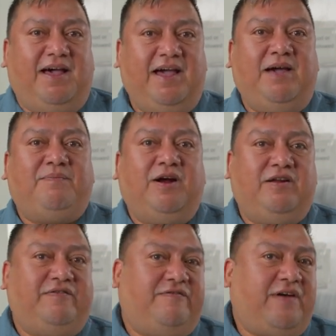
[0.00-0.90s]
I am part
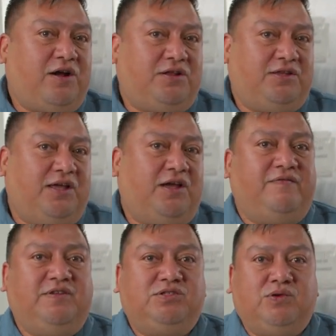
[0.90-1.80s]
of the faculty
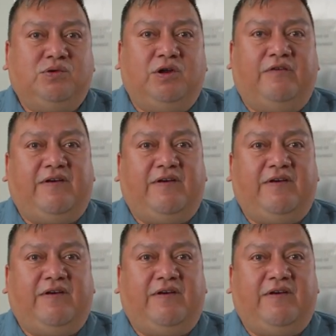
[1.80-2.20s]
of the School of